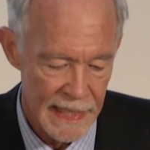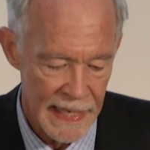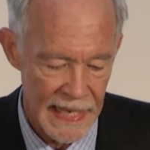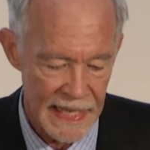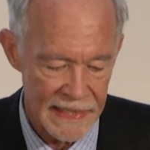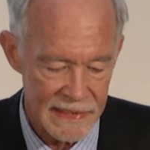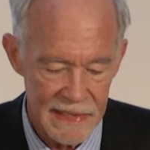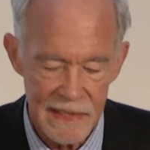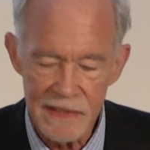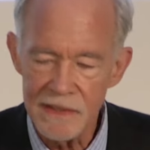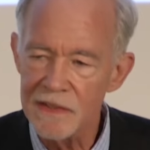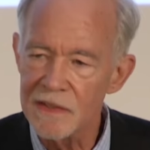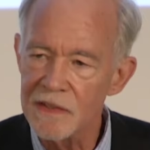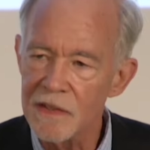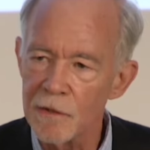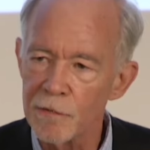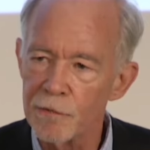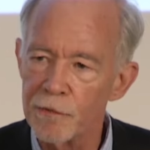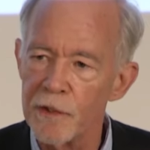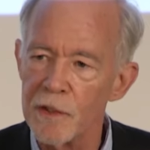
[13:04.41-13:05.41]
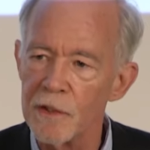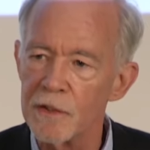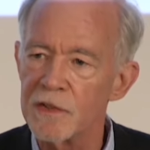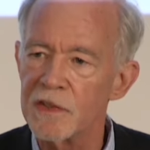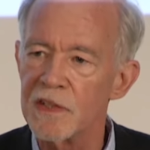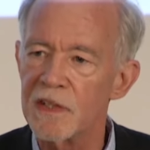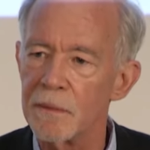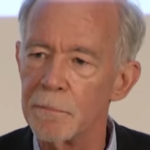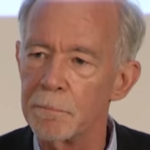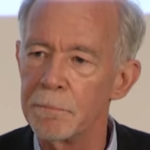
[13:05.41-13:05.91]
and it's the
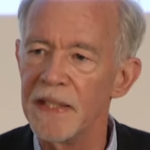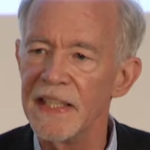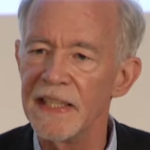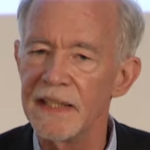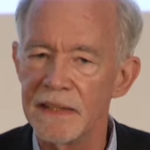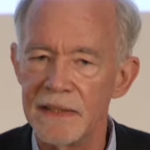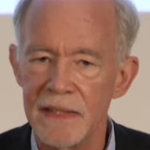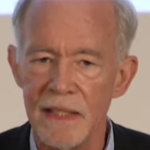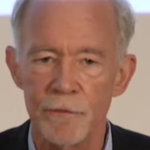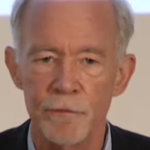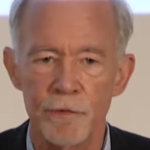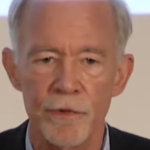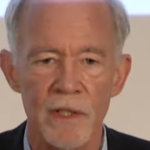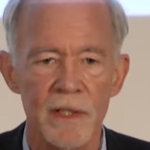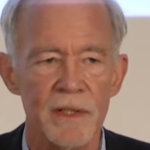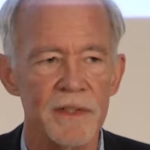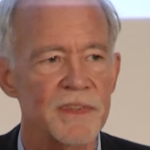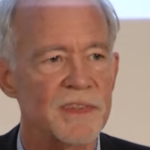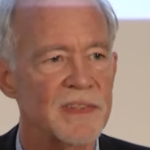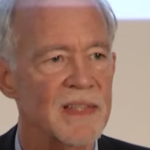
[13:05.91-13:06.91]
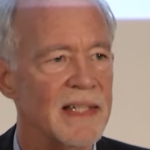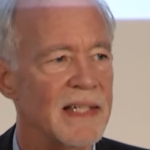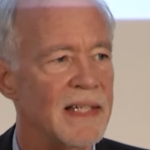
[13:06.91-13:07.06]
first big difference